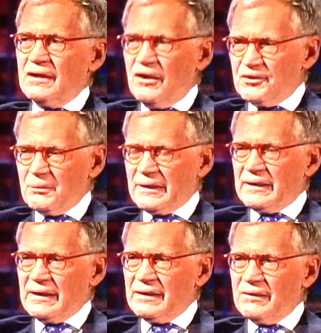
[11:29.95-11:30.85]

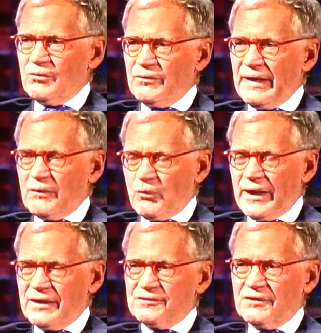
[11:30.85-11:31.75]
ultimately the, that
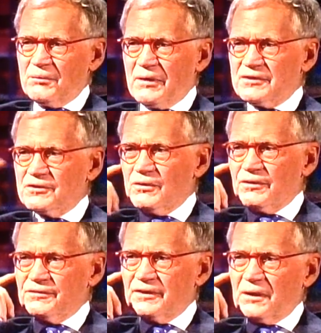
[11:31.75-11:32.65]
weight is on my
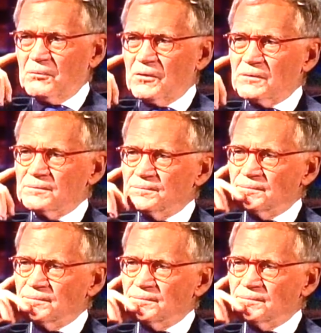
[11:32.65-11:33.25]
shoulders. Anymore. Is what